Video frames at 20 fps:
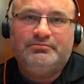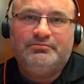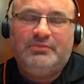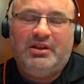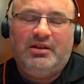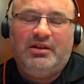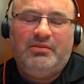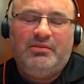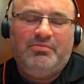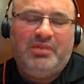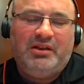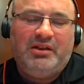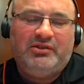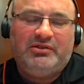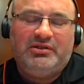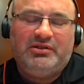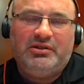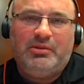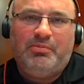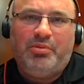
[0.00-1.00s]
Mm-hmm. And
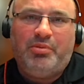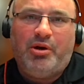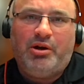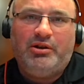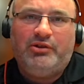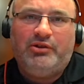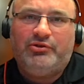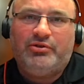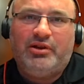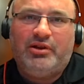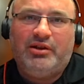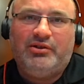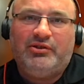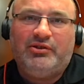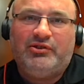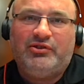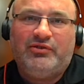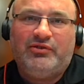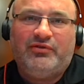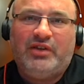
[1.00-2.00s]
basically, the body trying to
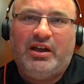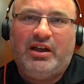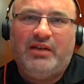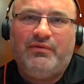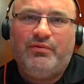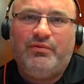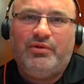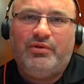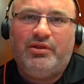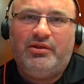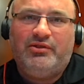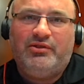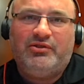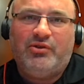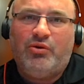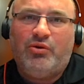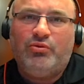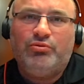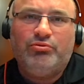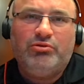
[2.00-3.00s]
survive with its
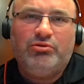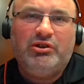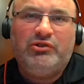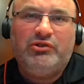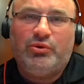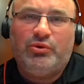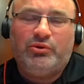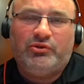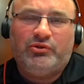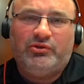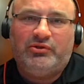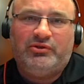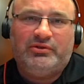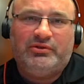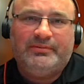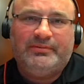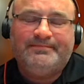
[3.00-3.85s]
own resources.